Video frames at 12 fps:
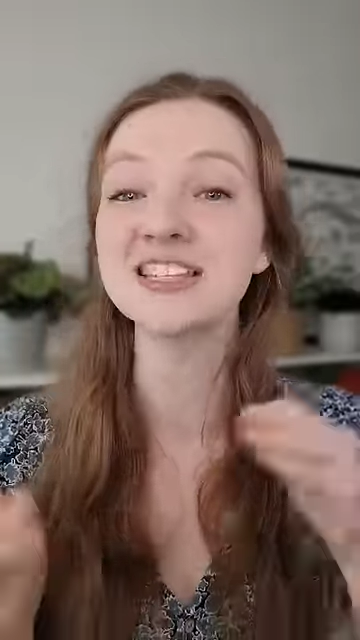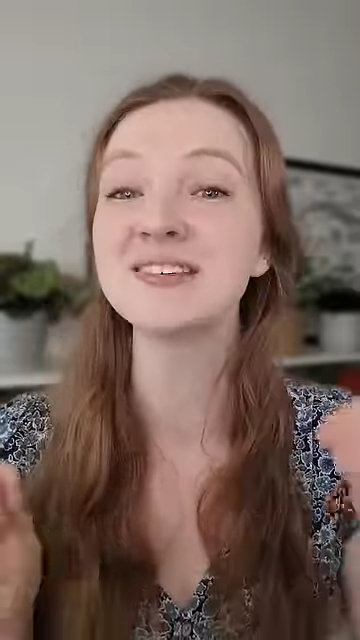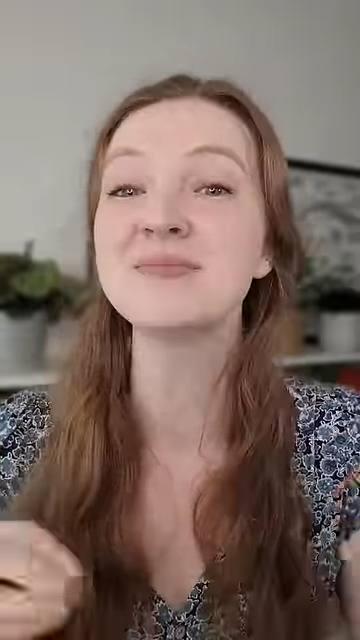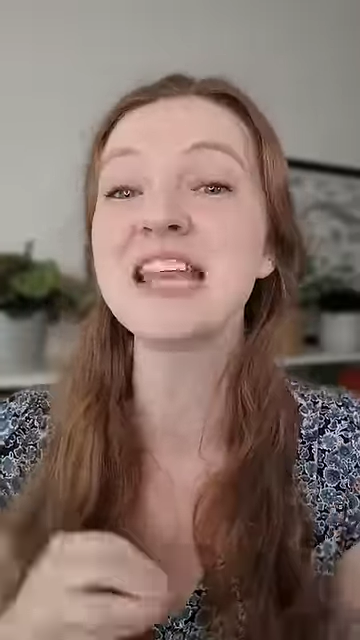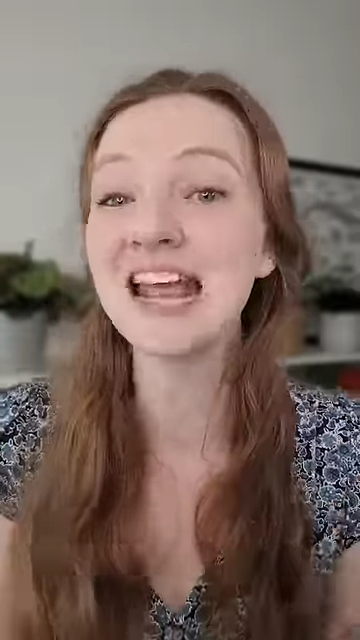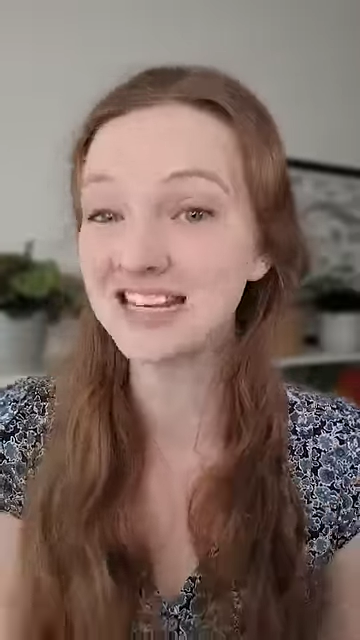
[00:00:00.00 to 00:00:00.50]
and
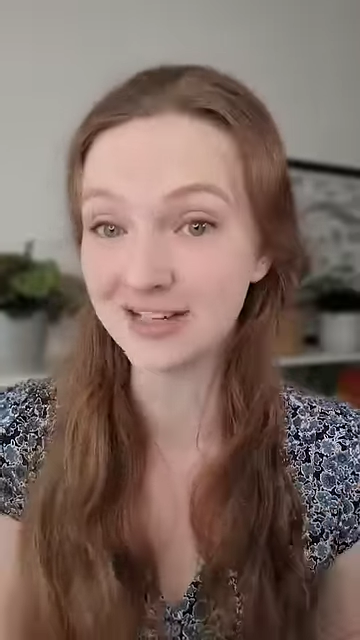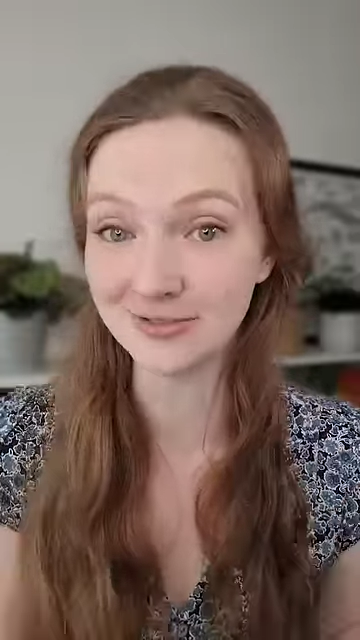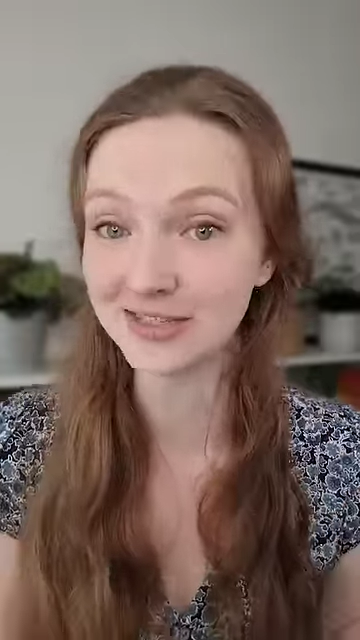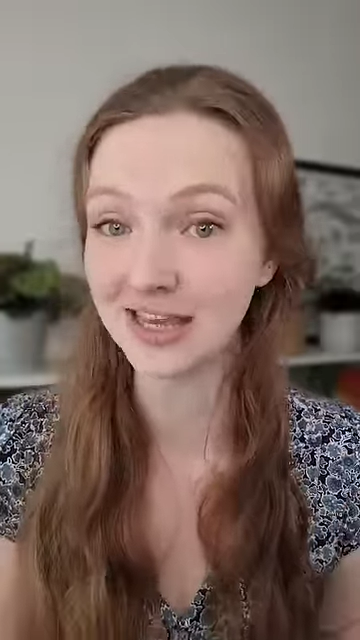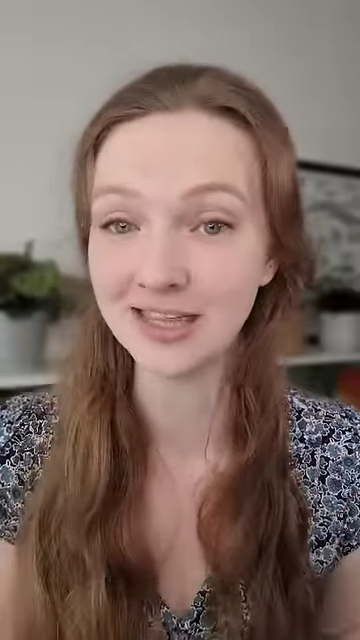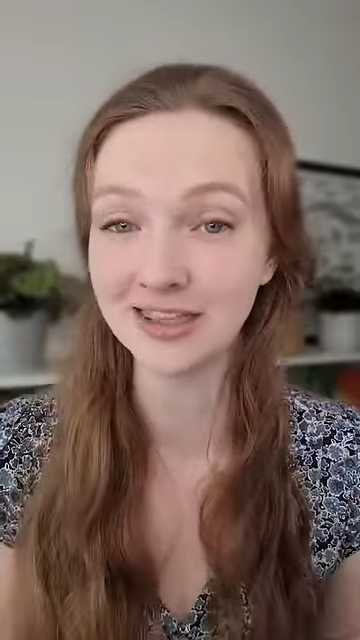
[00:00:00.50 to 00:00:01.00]
some
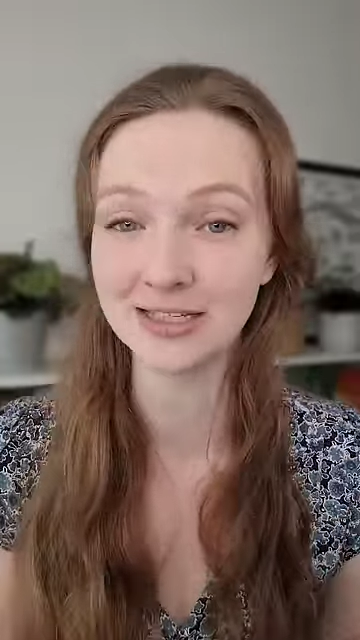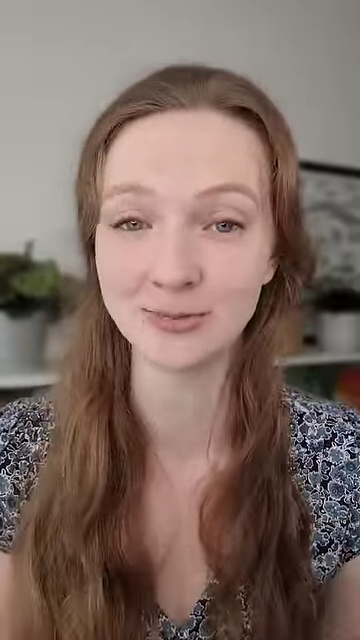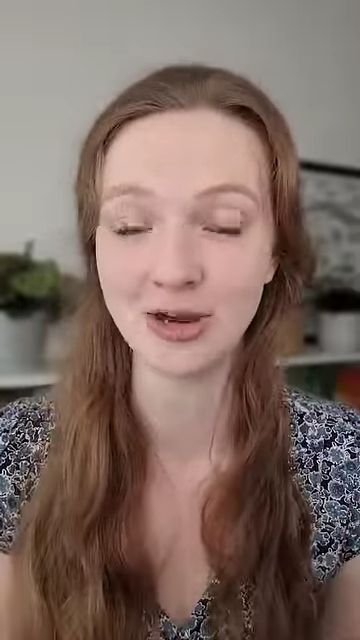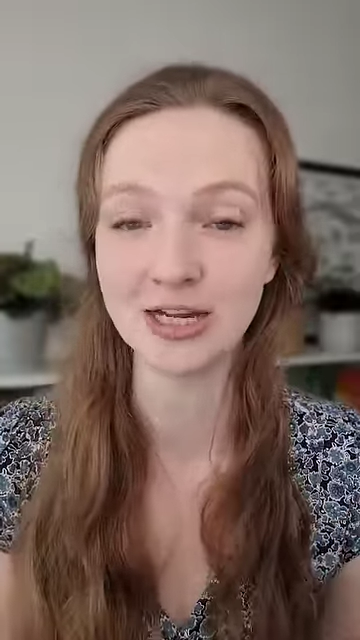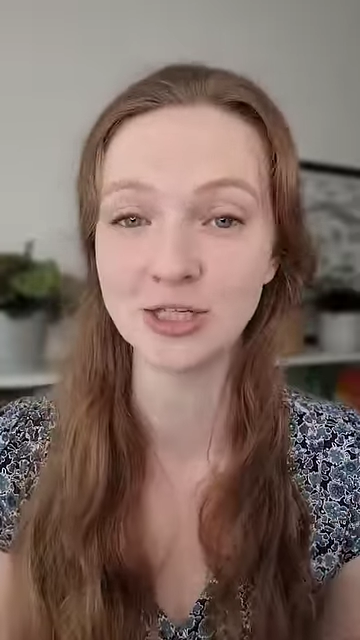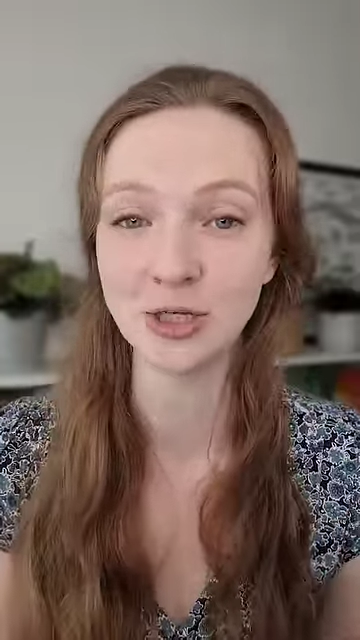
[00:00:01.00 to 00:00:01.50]
natives say it this
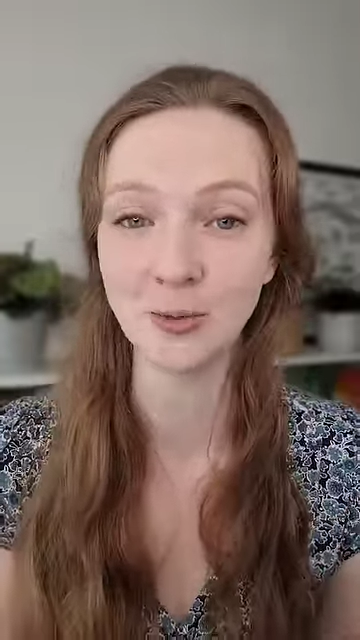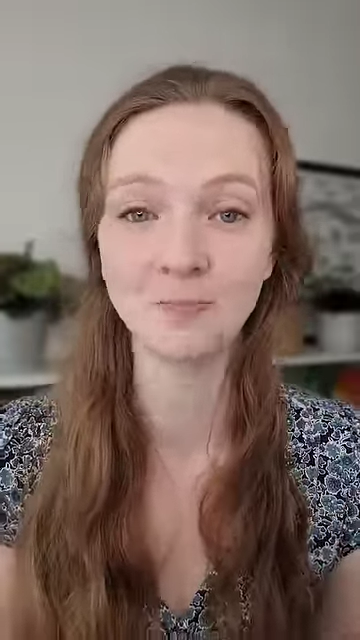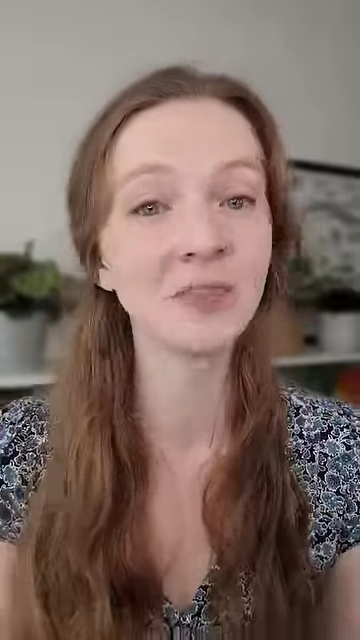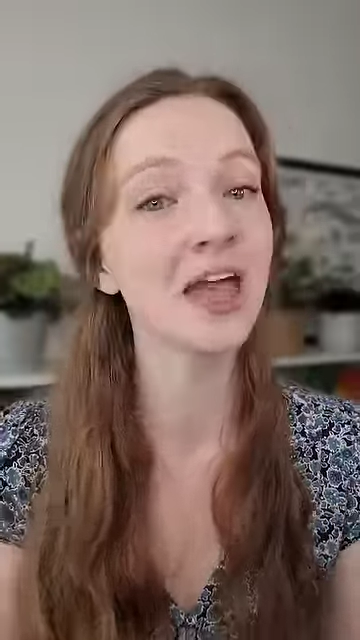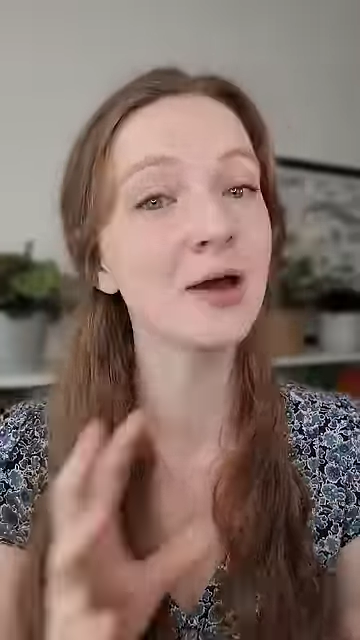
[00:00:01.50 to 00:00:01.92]
way too.